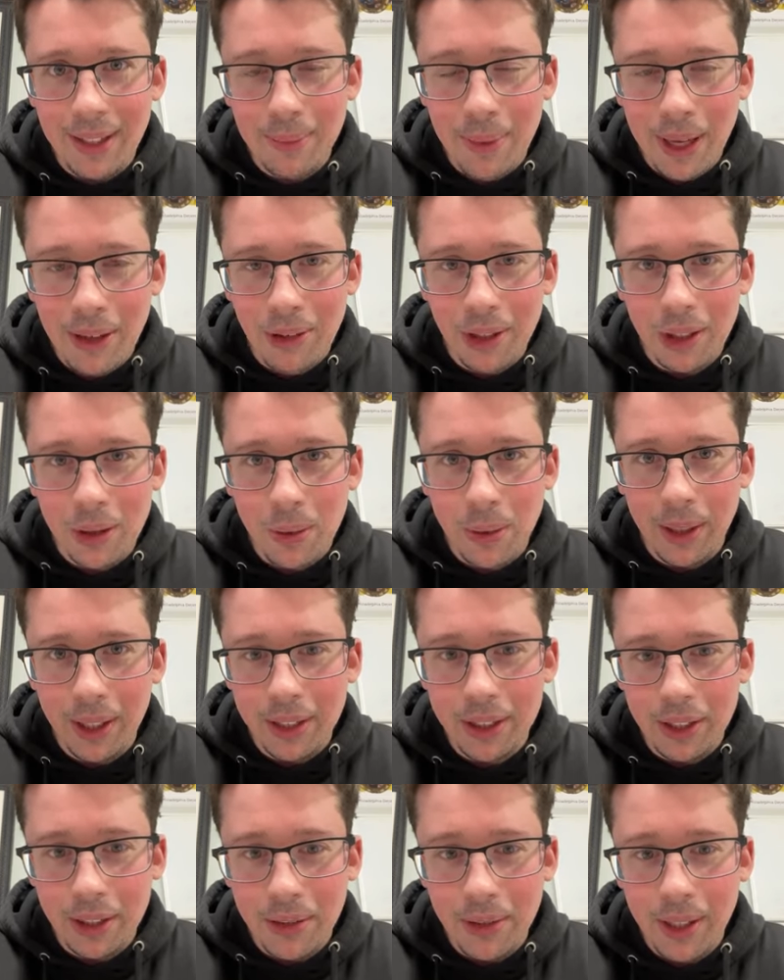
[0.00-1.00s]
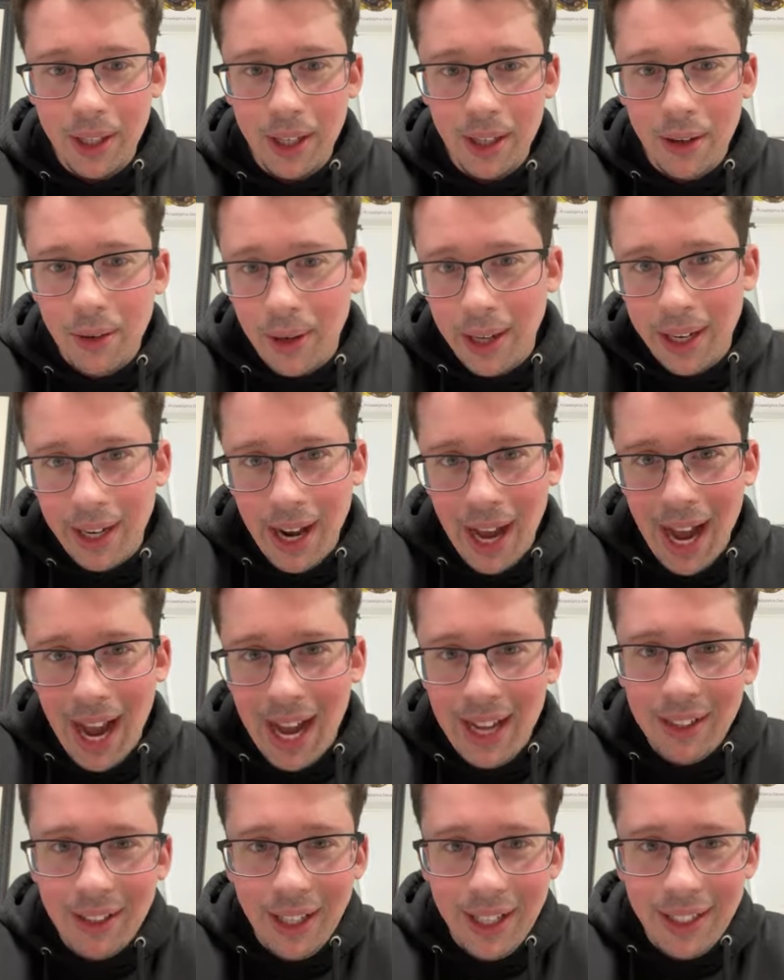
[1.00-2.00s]
my recording studio, and
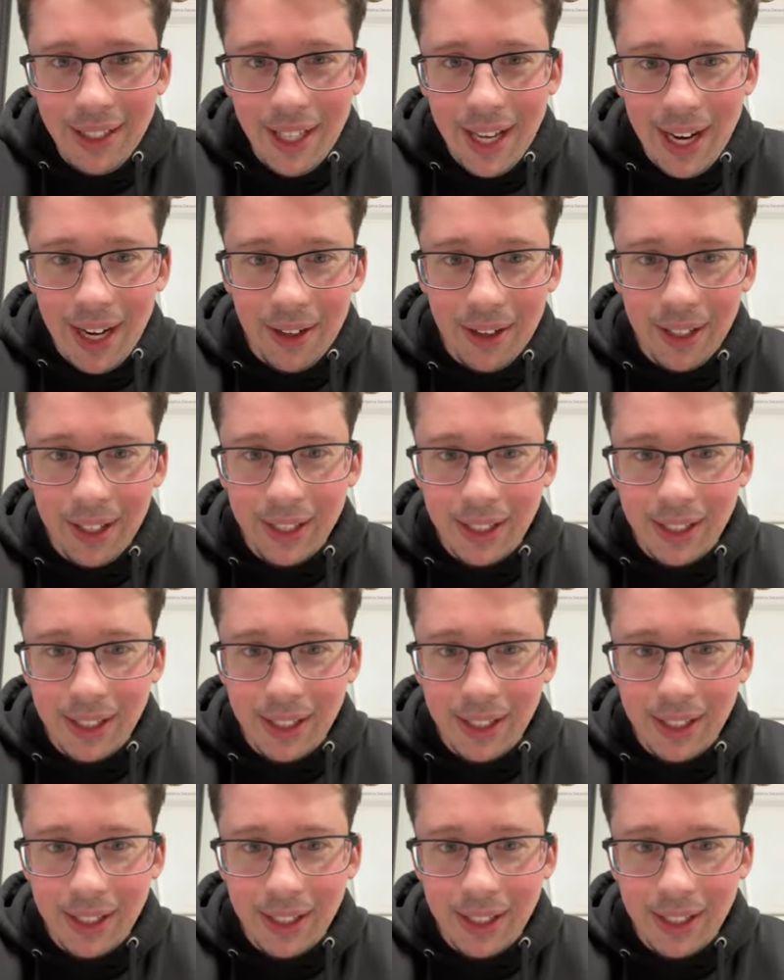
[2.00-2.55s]
I like the area.